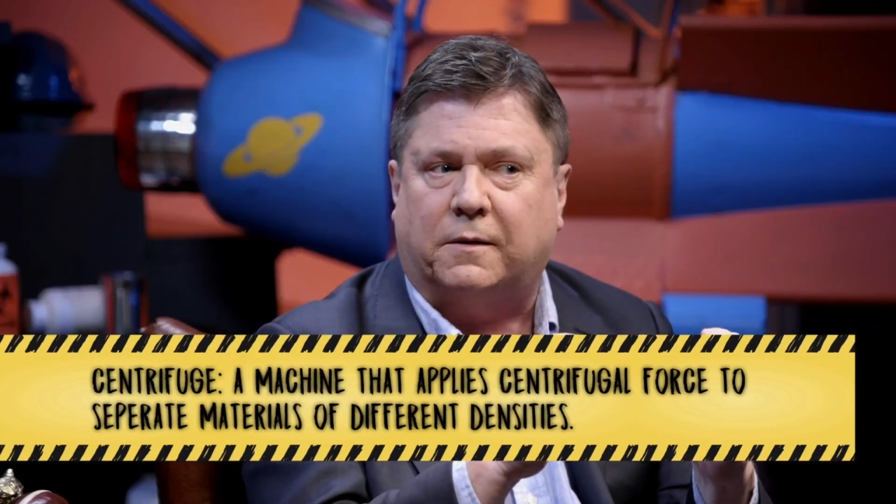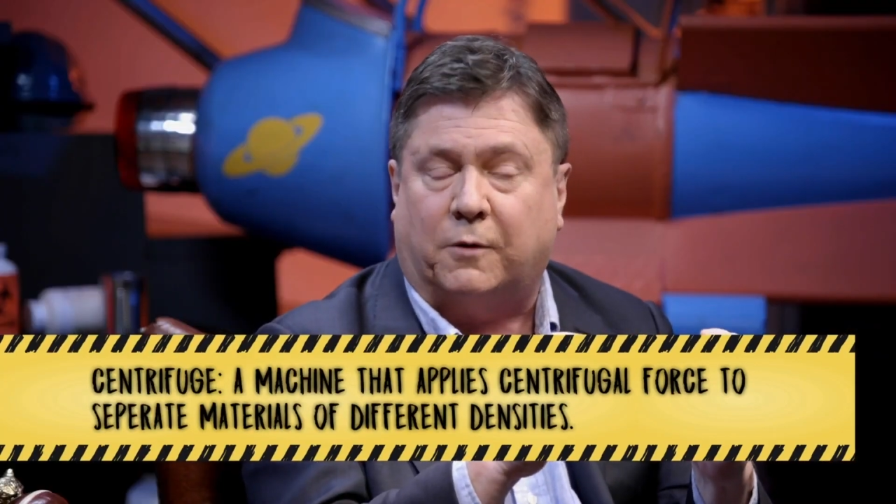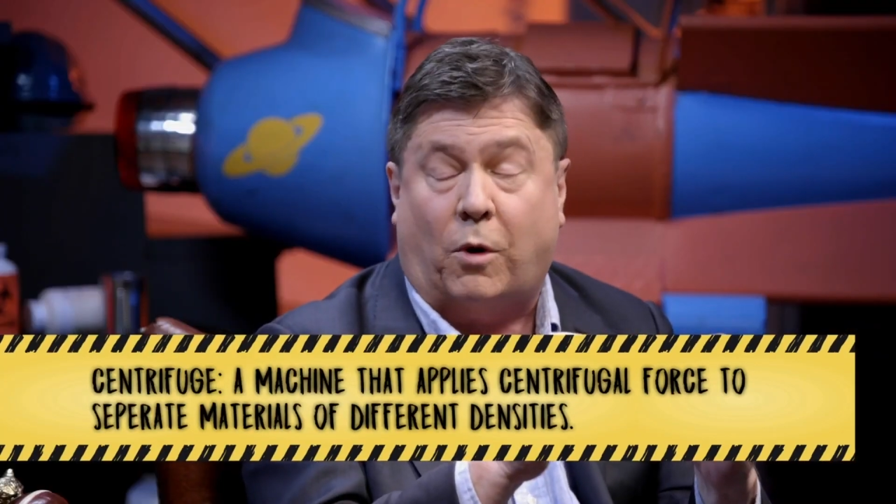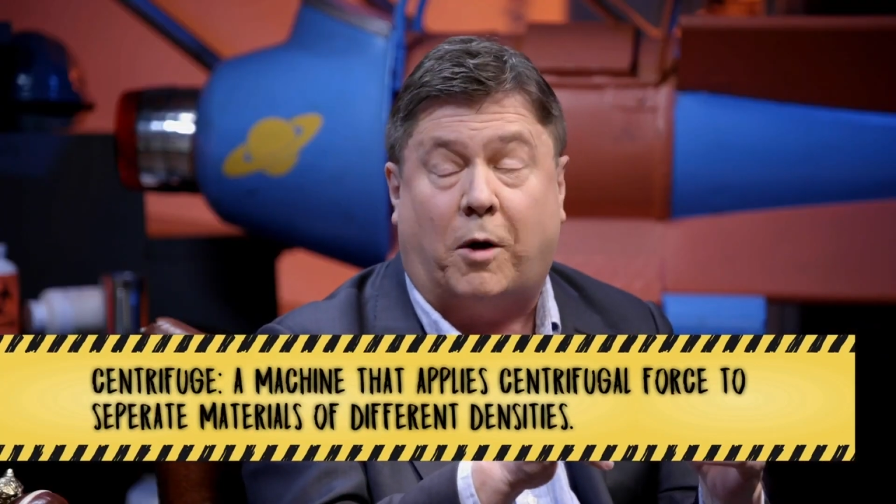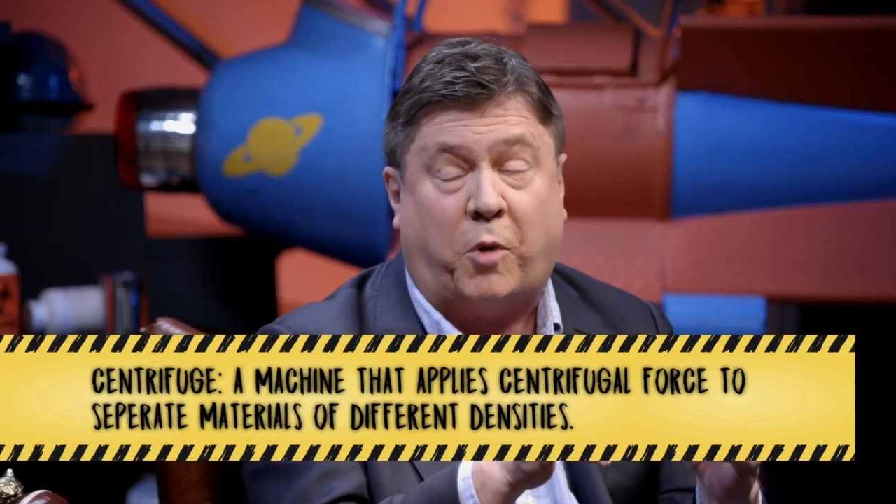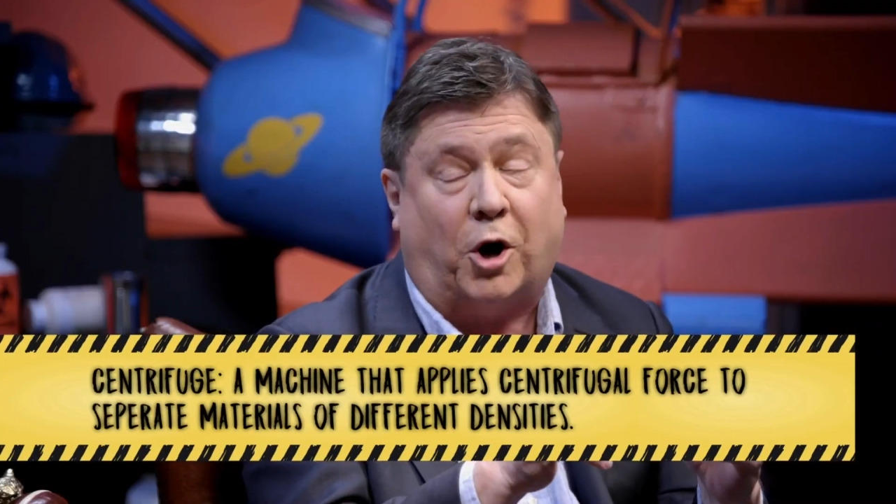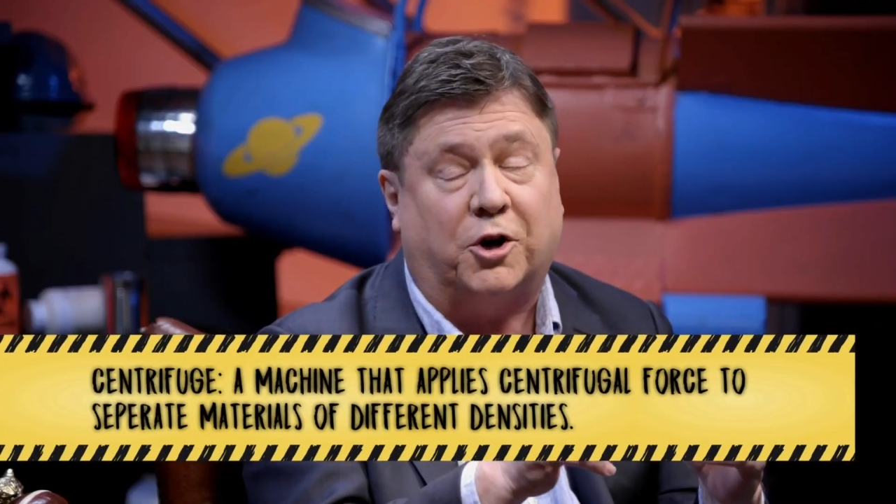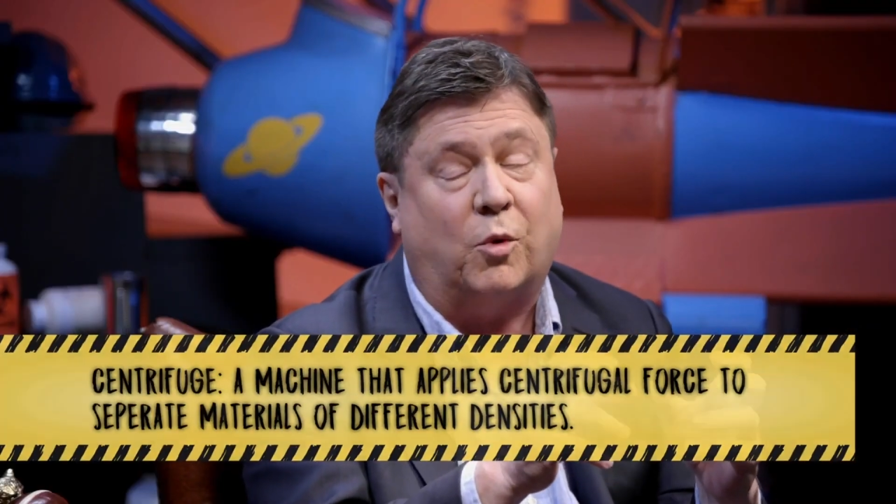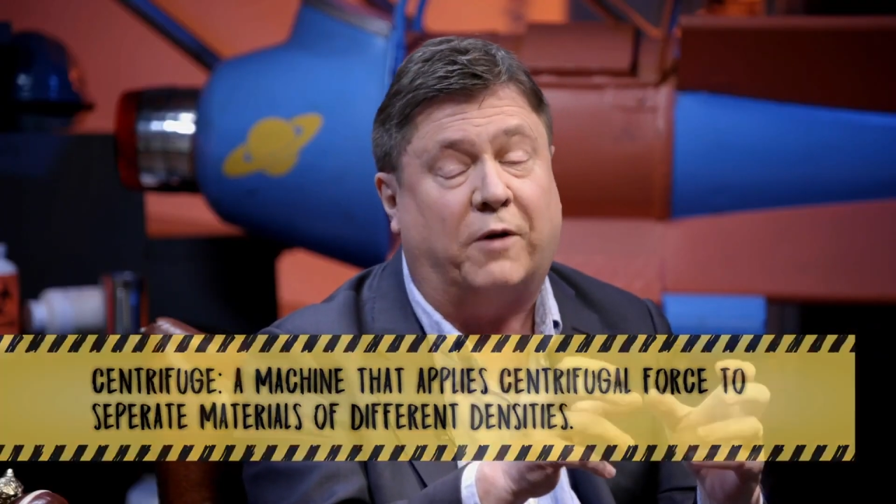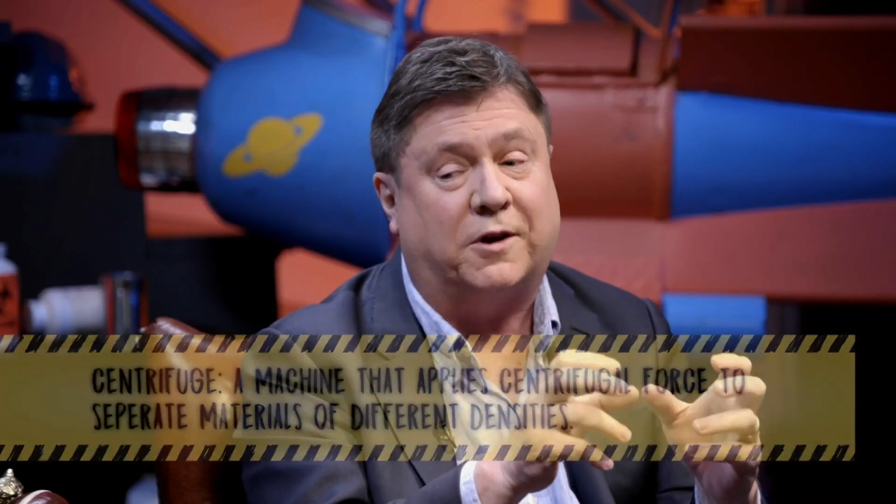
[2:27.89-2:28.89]
the part
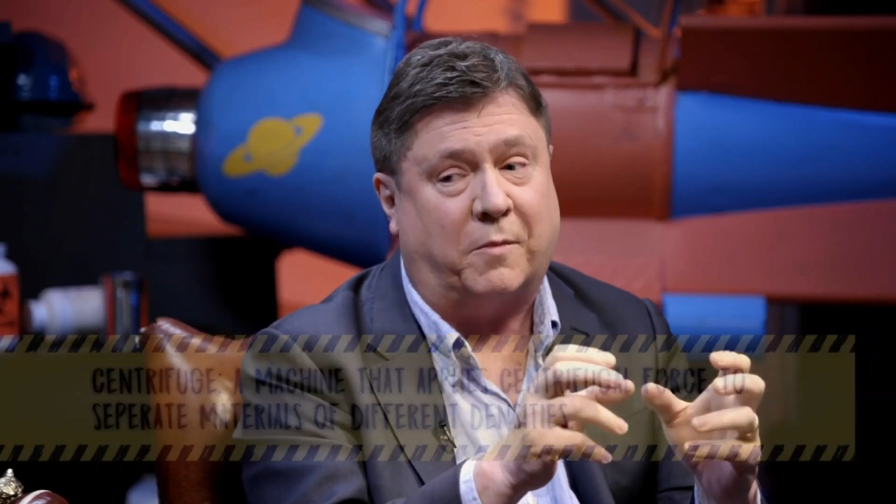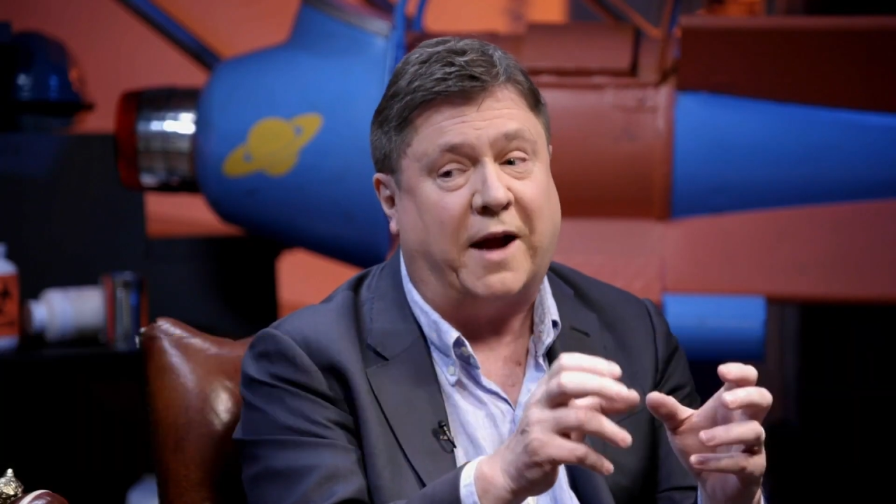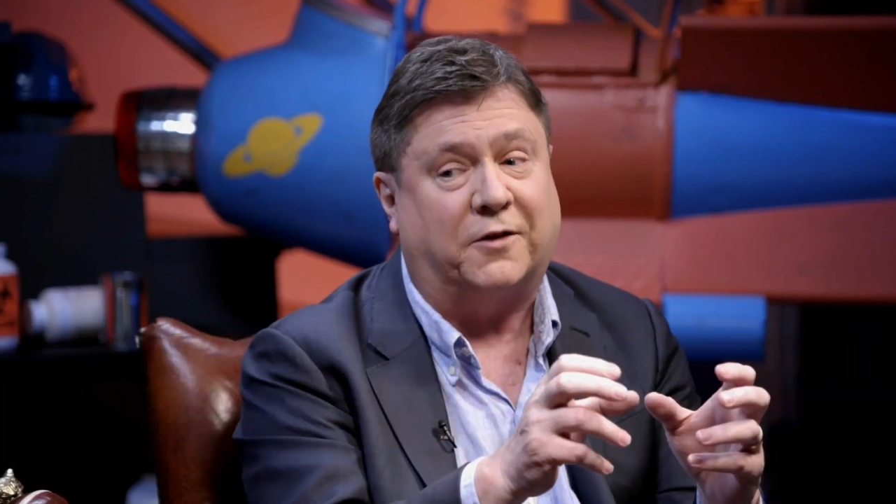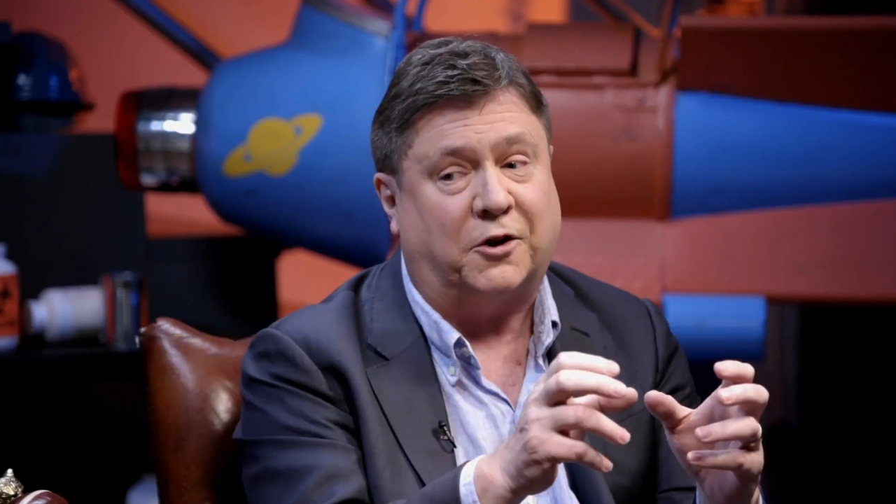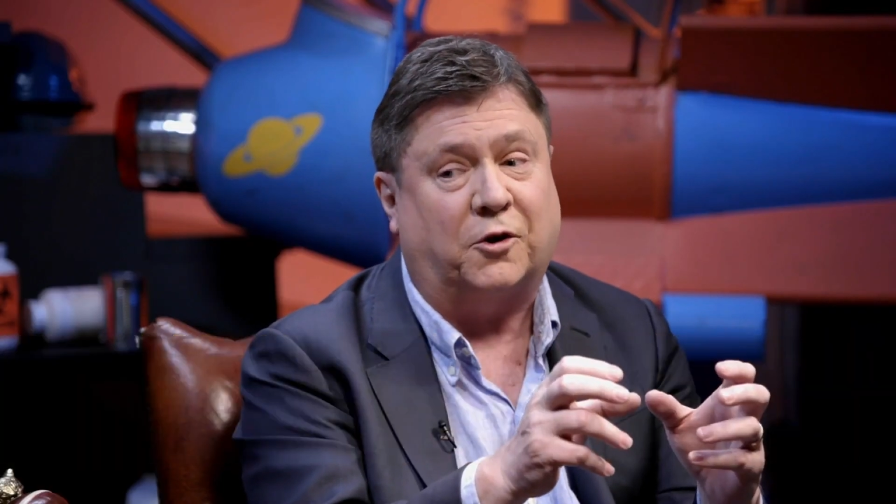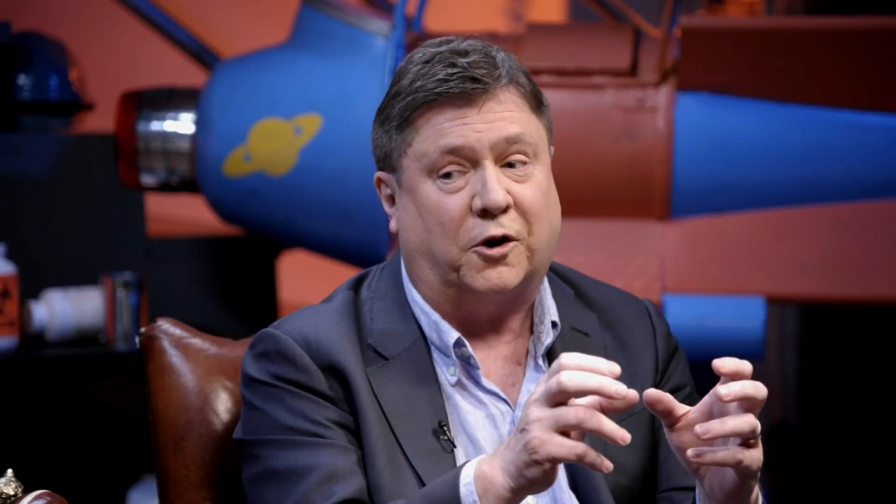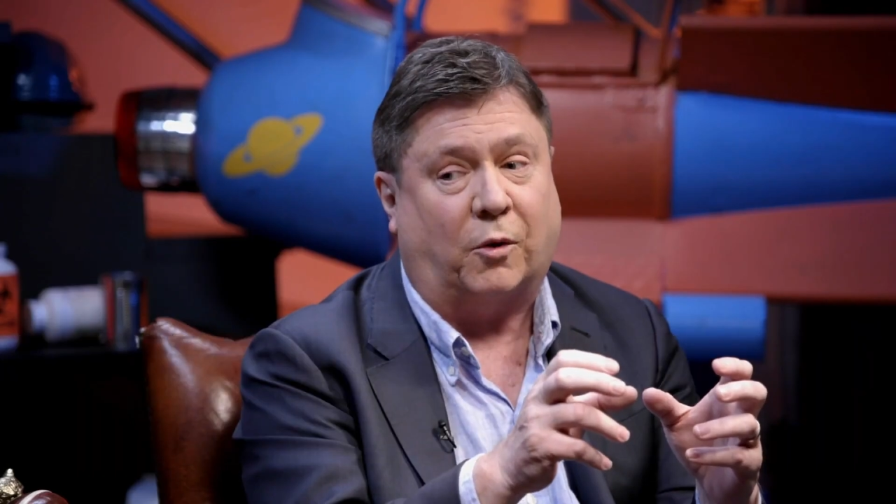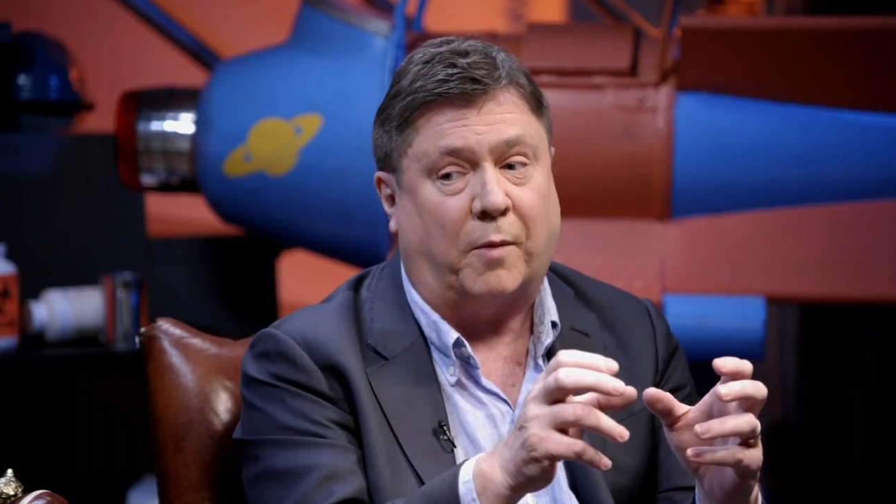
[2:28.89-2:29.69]
you want to make the nuclear